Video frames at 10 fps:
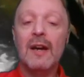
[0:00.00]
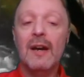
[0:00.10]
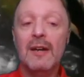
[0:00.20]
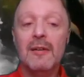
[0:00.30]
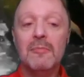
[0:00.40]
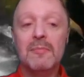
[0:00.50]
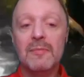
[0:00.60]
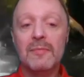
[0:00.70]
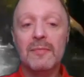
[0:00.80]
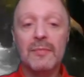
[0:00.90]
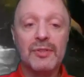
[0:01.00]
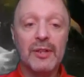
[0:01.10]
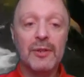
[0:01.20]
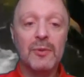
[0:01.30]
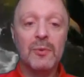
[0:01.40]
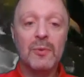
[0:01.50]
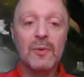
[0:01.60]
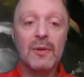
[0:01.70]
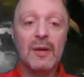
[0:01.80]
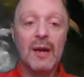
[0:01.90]
Um, so,
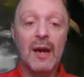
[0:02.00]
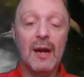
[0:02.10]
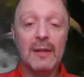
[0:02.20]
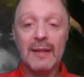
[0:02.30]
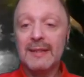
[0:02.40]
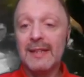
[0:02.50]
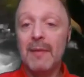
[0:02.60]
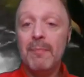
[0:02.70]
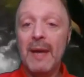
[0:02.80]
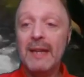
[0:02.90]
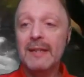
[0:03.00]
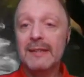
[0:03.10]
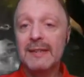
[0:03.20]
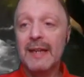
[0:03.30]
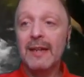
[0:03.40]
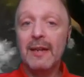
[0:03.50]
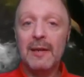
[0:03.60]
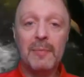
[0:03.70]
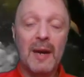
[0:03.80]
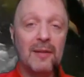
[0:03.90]
like I said, I made this data
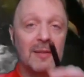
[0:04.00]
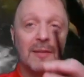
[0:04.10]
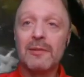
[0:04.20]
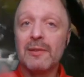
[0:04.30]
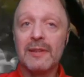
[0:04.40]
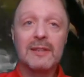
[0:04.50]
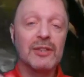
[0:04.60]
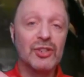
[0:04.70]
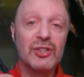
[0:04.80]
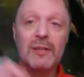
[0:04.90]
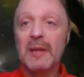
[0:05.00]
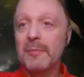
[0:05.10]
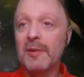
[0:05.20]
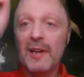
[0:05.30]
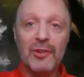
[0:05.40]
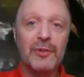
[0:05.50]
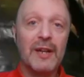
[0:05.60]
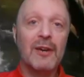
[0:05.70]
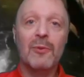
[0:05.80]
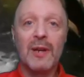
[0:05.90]
up. I literally took a sheet of paper and I wrote
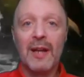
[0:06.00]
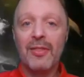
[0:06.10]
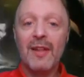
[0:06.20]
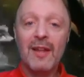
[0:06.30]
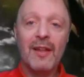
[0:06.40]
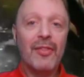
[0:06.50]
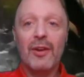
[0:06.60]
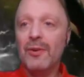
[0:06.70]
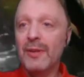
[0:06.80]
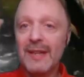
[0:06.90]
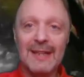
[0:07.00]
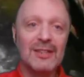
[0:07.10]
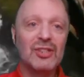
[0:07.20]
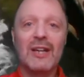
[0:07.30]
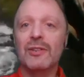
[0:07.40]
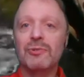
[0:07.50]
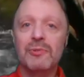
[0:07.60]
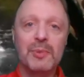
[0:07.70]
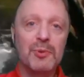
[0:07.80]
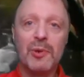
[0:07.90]
out what I thought each house would
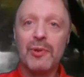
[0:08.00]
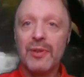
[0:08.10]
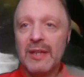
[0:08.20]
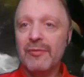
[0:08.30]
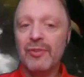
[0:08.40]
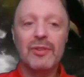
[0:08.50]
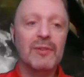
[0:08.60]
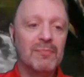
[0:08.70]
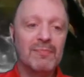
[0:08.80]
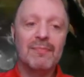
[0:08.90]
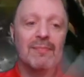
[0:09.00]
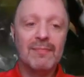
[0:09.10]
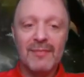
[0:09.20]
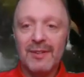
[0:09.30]
be worth given the